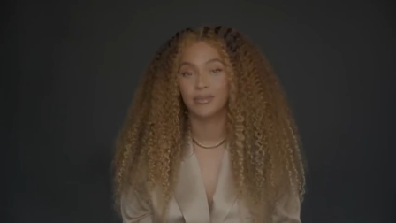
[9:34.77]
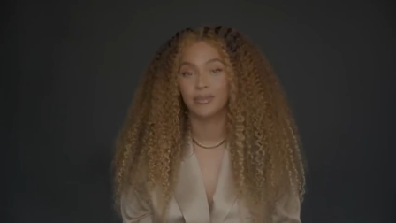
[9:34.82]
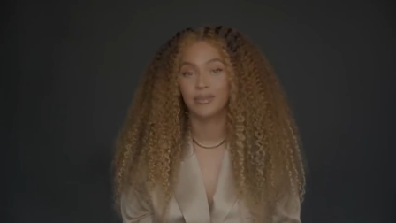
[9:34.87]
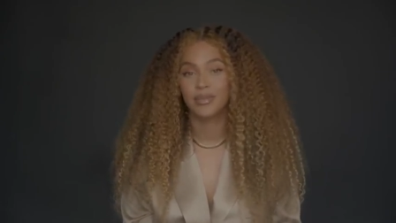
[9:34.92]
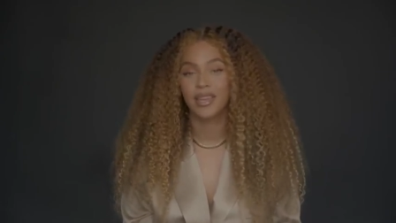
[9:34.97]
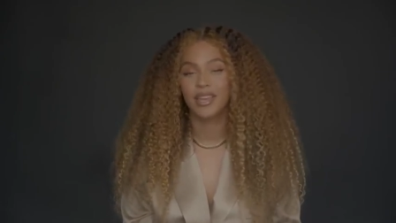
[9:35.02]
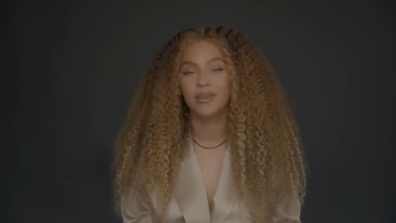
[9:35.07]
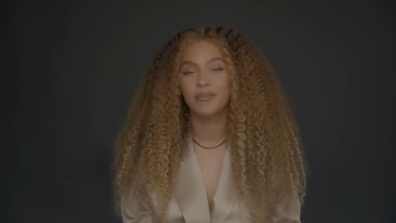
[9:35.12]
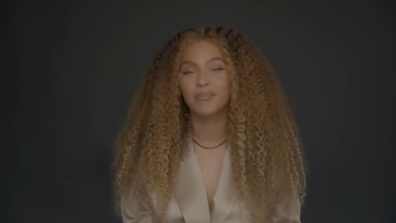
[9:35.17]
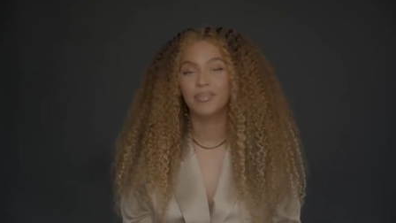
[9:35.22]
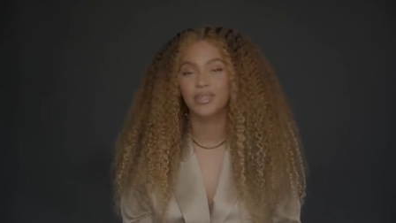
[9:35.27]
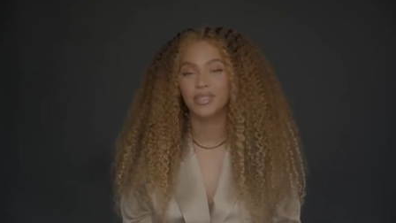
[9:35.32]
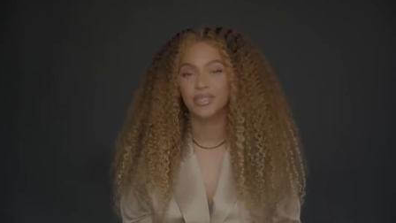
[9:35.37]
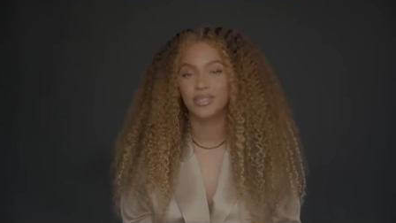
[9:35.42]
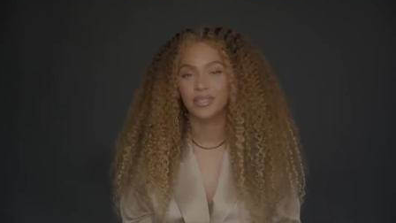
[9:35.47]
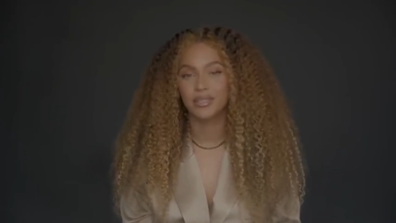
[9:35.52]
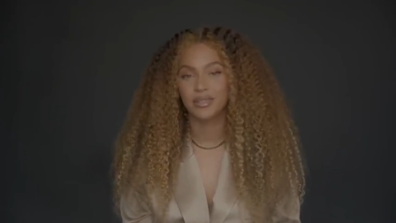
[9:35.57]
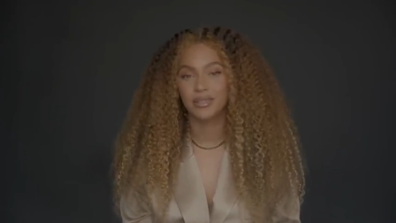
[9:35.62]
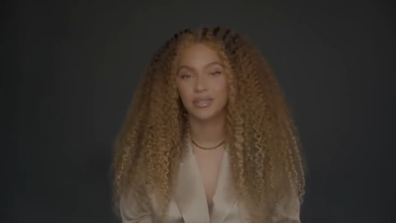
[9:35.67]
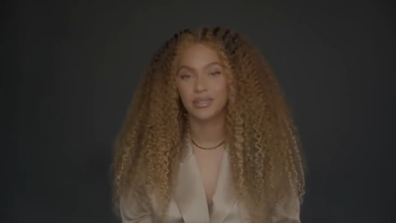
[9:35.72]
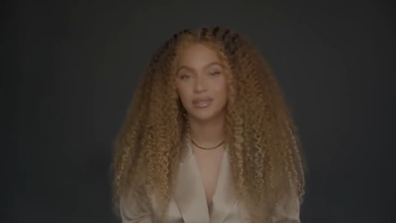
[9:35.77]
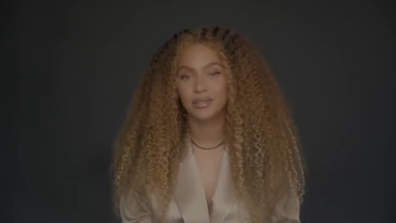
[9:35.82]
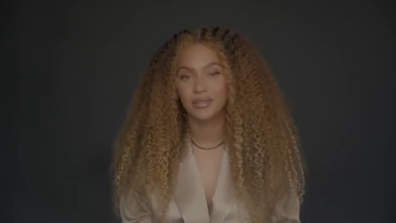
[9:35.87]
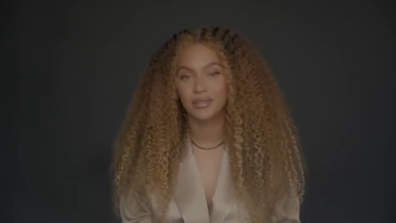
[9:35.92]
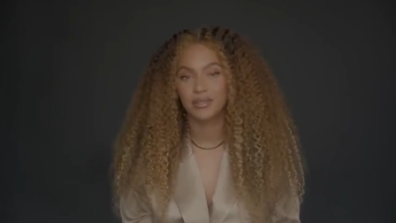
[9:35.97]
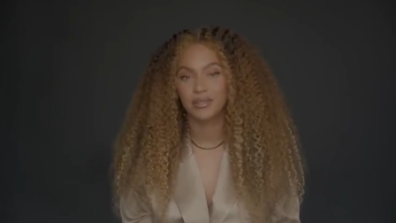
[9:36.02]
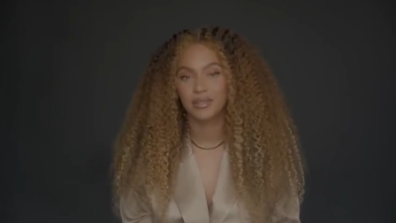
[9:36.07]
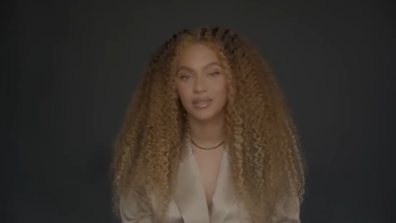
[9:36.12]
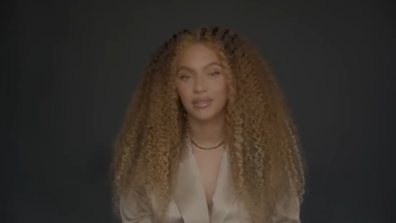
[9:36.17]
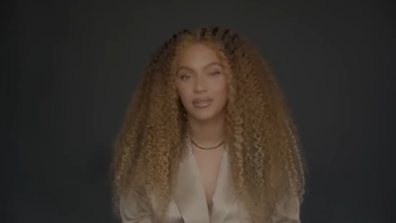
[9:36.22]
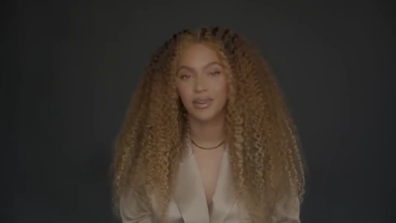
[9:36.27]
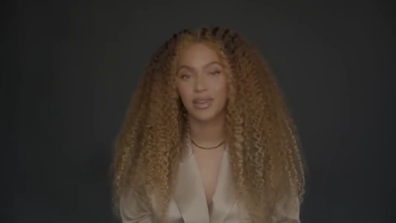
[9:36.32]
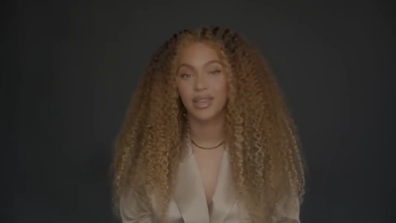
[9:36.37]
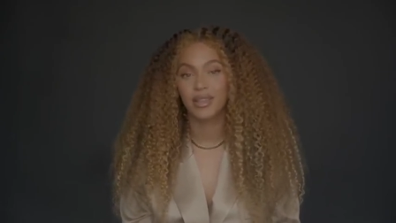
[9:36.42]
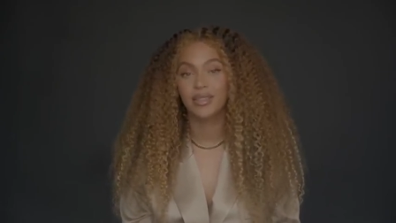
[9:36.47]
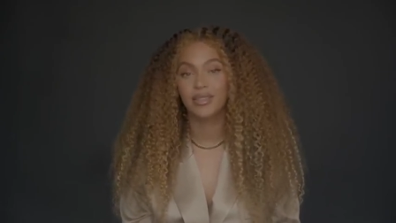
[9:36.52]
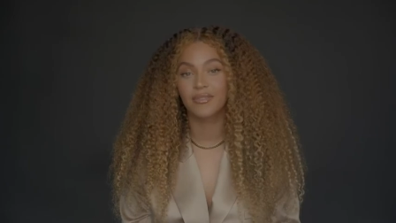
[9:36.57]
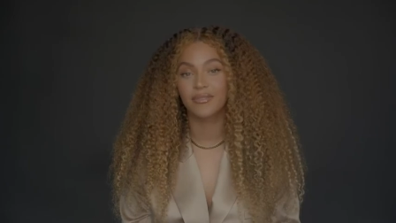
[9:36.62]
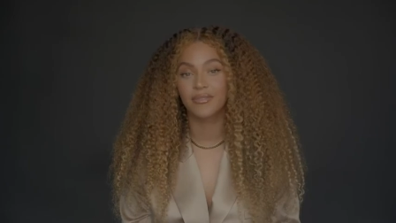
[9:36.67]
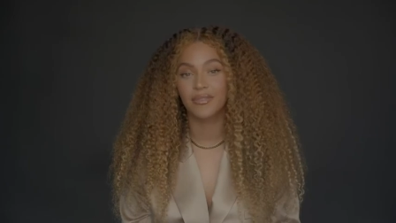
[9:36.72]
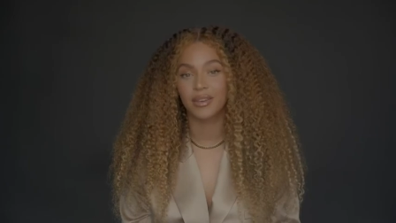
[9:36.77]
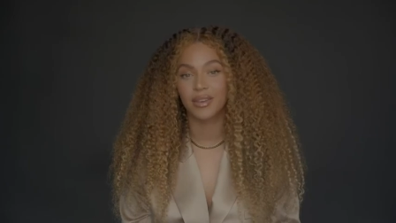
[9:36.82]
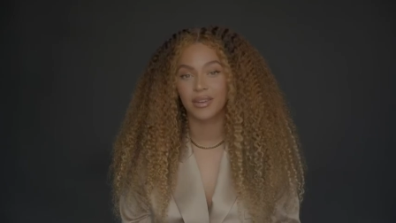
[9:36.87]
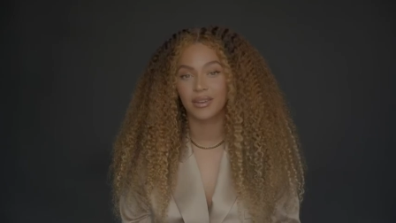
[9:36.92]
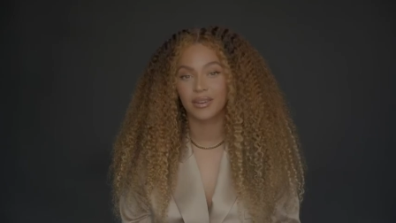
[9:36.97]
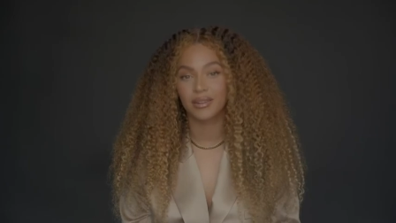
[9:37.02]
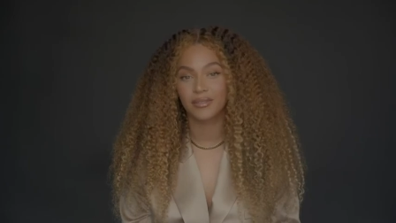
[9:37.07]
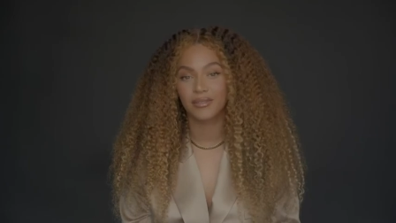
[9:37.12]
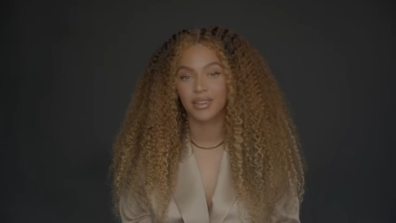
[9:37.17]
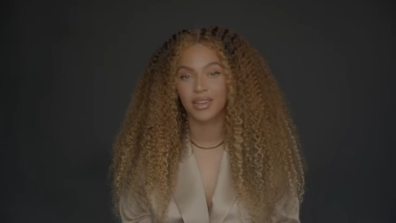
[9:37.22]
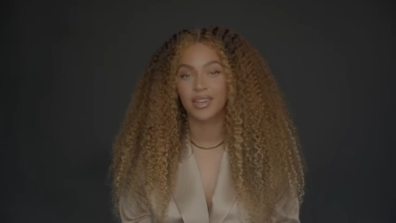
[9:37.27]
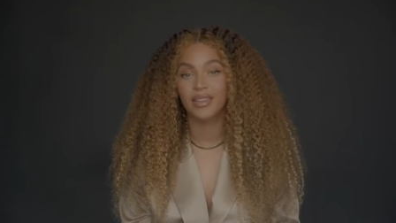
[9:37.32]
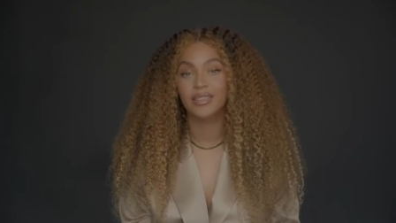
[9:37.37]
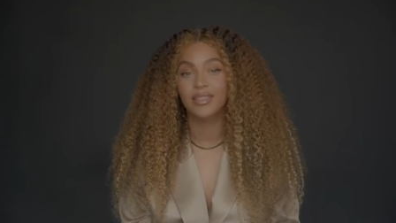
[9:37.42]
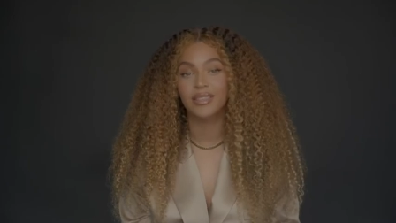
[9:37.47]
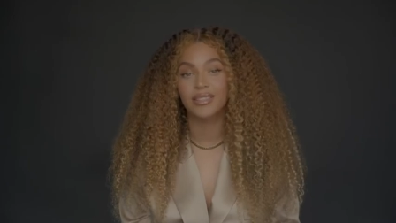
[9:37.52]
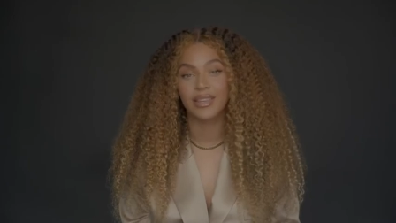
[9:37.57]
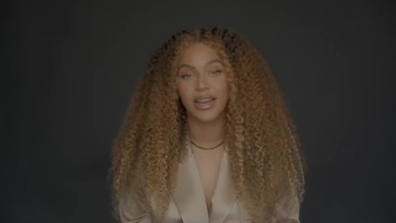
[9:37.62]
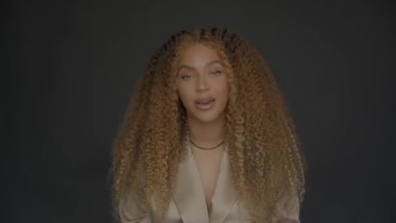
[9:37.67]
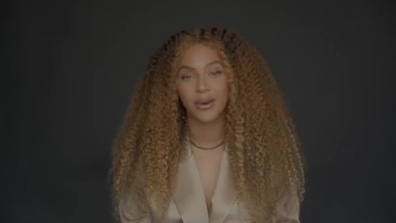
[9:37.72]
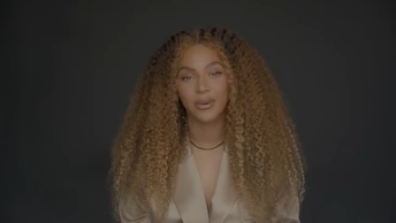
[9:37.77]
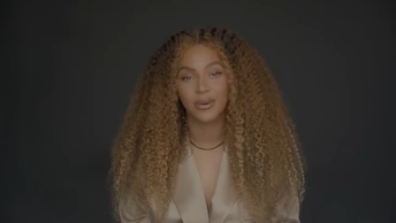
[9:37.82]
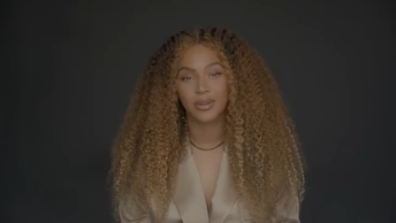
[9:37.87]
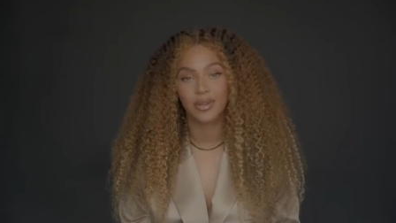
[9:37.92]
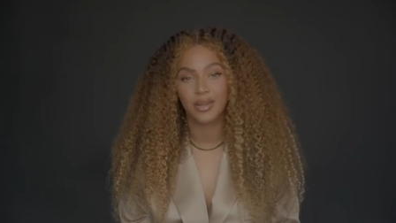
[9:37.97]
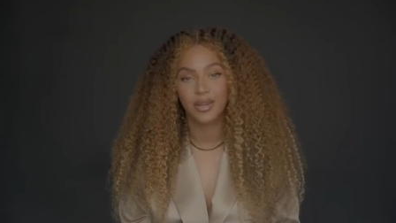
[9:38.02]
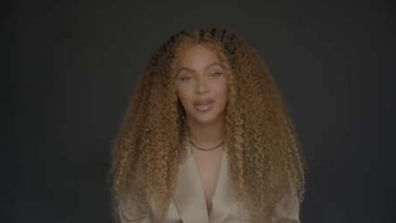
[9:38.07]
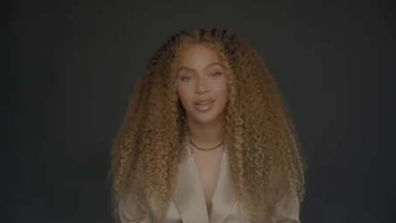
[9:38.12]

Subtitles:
Keep pushing. Forget the fear. Forget the doubt.